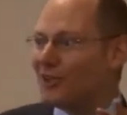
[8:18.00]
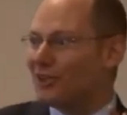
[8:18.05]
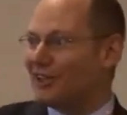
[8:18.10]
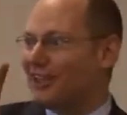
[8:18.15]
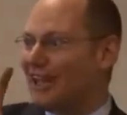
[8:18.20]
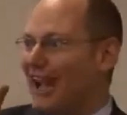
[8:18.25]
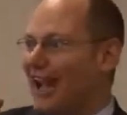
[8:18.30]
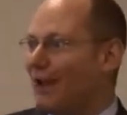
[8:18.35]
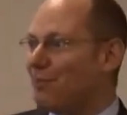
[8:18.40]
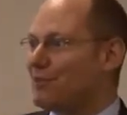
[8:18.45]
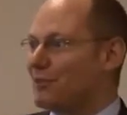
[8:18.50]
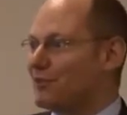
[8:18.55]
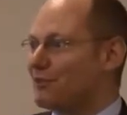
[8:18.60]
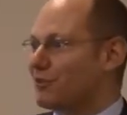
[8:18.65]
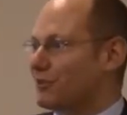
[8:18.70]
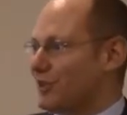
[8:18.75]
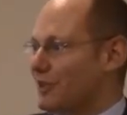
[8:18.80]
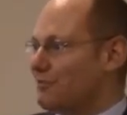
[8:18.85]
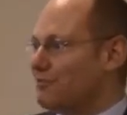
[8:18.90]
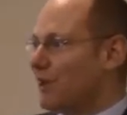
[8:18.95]
their capital
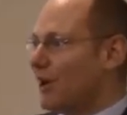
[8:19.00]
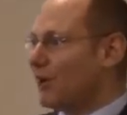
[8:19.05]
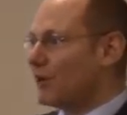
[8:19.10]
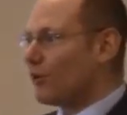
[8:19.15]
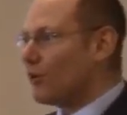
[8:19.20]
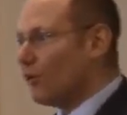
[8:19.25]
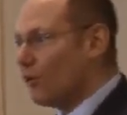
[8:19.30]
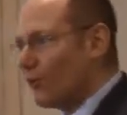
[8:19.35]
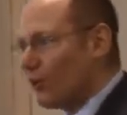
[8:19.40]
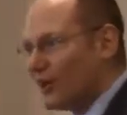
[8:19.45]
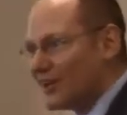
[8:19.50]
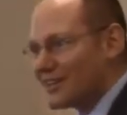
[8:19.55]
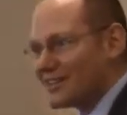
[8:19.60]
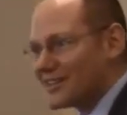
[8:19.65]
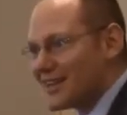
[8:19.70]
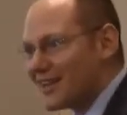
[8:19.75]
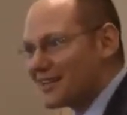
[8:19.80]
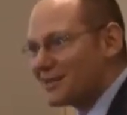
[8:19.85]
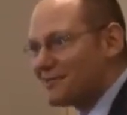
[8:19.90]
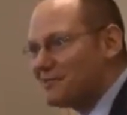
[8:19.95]
from when they bought ore in
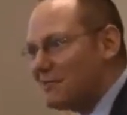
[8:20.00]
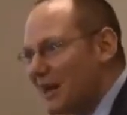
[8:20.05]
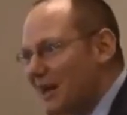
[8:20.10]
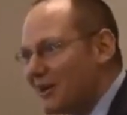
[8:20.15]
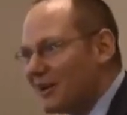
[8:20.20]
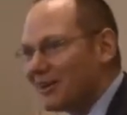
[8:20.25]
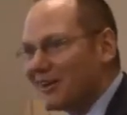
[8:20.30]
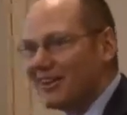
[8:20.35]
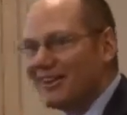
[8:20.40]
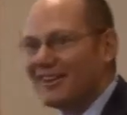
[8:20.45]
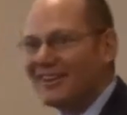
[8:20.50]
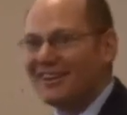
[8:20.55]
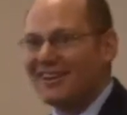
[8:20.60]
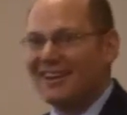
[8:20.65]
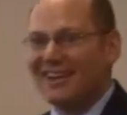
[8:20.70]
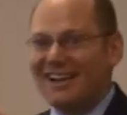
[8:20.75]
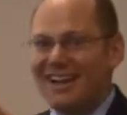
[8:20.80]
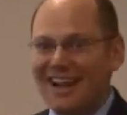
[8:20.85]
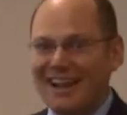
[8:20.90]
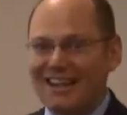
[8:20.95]
South America,
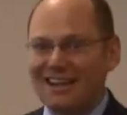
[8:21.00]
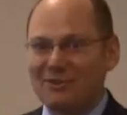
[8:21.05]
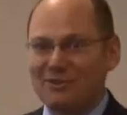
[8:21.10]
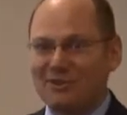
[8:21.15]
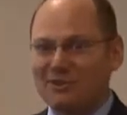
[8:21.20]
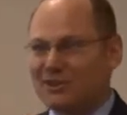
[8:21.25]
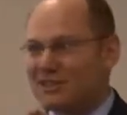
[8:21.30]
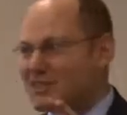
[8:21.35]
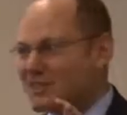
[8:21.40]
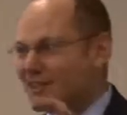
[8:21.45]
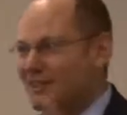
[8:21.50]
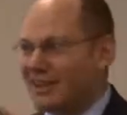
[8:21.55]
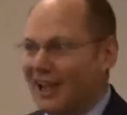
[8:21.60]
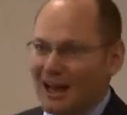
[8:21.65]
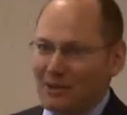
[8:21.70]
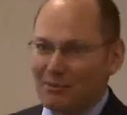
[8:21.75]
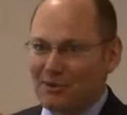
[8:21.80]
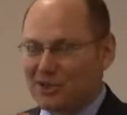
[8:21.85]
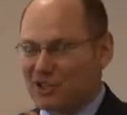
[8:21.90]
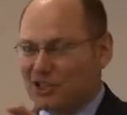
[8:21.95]
and they would do this
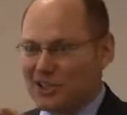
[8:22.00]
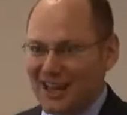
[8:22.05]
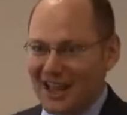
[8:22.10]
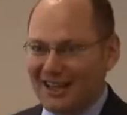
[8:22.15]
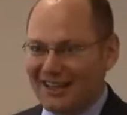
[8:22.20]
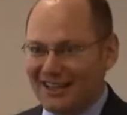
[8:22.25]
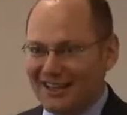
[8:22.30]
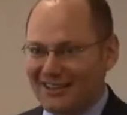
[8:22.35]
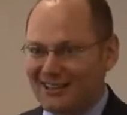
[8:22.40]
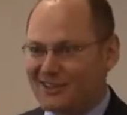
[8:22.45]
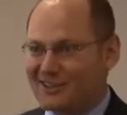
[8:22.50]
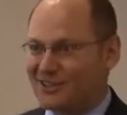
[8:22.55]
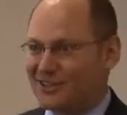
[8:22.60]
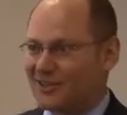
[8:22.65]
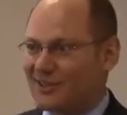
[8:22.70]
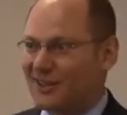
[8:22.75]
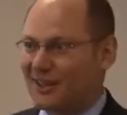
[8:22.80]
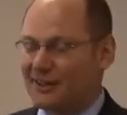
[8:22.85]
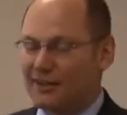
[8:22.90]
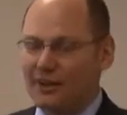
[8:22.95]
elaborate shenanigans
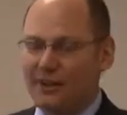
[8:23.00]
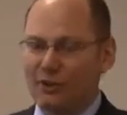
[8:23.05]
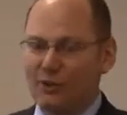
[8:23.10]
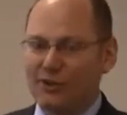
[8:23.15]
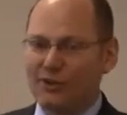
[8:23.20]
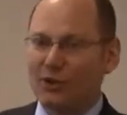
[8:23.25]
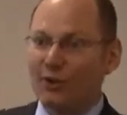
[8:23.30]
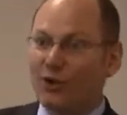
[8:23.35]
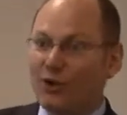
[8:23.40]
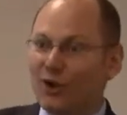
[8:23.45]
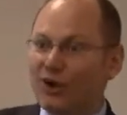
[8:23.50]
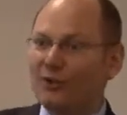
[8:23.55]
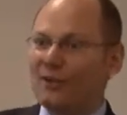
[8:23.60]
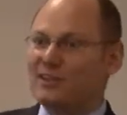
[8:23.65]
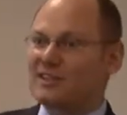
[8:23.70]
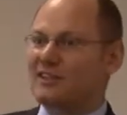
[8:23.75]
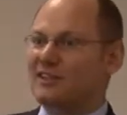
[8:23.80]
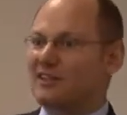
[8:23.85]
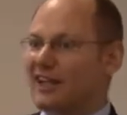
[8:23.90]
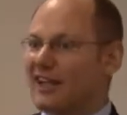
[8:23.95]
so that when the ore
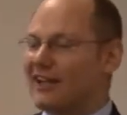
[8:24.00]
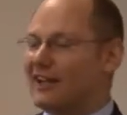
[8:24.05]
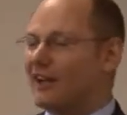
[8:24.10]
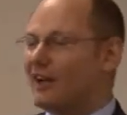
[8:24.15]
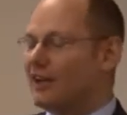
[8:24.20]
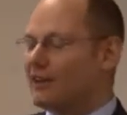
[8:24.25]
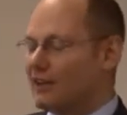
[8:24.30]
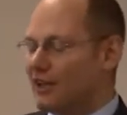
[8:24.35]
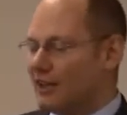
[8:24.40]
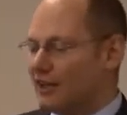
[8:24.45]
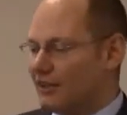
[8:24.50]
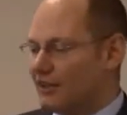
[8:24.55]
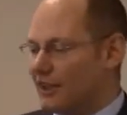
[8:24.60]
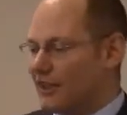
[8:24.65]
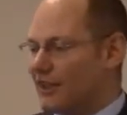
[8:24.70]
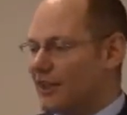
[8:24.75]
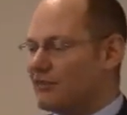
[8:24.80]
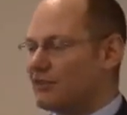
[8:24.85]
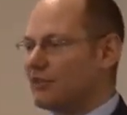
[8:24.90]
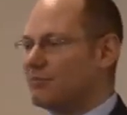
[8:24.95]
was let, out, uh,
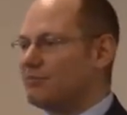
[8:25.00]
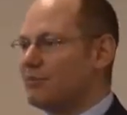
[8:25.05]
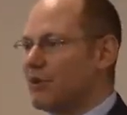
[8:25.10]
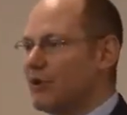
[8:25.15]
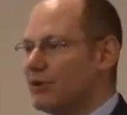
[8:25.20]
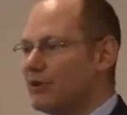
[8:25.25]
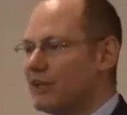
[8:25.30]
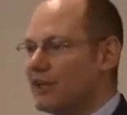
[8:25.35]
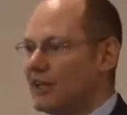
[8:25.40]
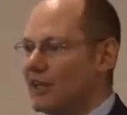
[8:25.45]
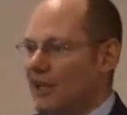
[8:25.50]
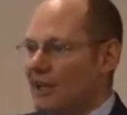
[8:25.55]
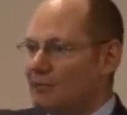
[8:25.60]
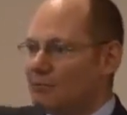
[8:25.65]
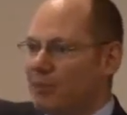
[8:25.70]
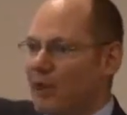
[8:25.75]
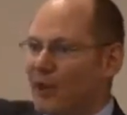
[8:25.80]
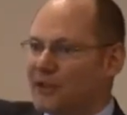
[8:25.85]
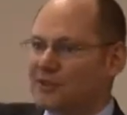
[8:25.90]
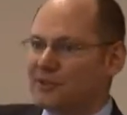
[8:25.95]
let off the boat
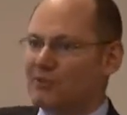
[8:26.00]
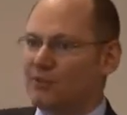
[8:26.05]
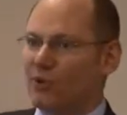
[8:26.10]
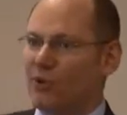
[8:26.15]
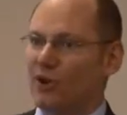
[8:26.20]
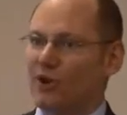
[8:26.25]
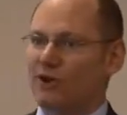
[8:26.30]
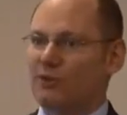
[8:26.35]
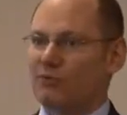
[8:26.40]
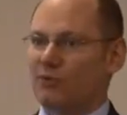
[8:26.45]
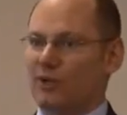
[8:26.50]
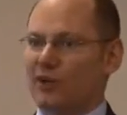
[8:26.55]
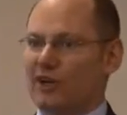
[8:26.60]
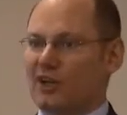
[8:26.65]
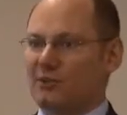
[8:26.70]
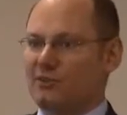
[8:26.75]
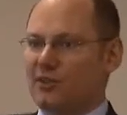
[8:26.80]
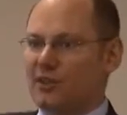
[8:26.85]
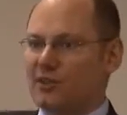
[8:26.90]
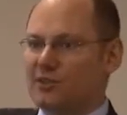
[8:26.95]
at Baltimore for it
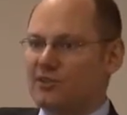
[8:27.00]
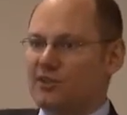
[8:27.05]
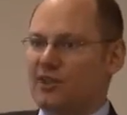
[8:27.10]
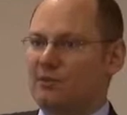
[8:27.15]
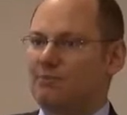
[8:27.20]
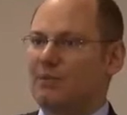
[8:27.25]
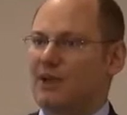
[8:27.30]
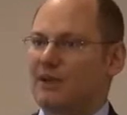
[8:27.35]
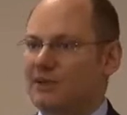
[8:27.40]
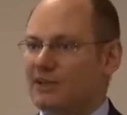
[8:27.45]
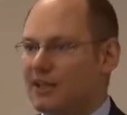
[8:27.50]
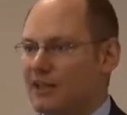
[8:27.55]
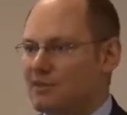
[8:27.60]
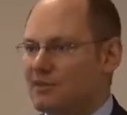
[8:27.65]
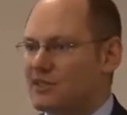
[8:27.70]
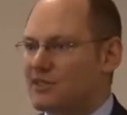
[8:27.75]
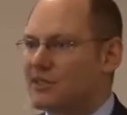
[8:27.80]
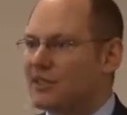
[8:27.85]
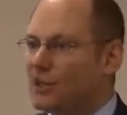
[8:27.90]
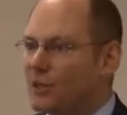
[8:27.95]
could be used for the Bethlehem
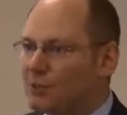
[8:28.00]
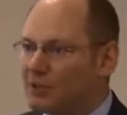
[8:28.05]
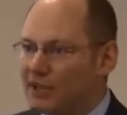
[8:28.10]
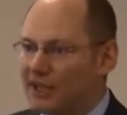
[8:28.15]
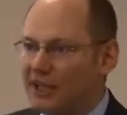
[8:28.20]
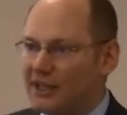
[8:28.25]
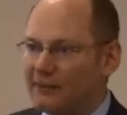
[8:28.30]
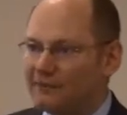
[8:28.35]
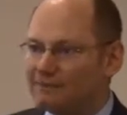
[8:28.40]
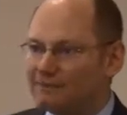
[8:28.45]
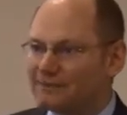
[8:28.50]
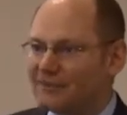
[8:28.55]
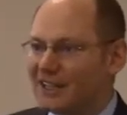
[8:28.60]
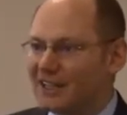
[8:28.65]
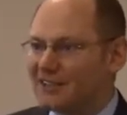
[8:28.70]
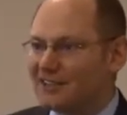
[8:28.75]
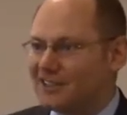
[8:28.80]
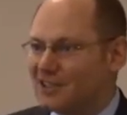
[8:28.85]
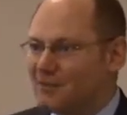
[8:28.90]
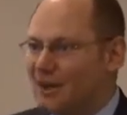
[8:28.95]
steel plant,
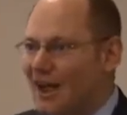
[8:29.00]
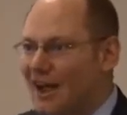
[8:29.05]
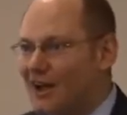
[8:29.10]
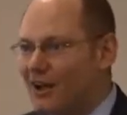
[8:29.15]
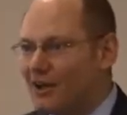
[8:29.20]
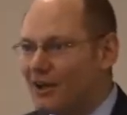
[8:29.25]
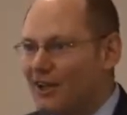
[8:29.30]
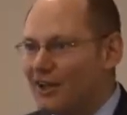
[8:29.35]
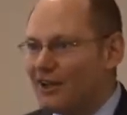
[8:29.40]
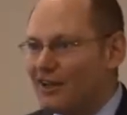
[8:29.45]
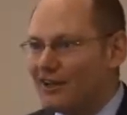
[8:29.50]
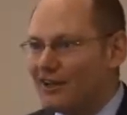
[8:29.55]
somehow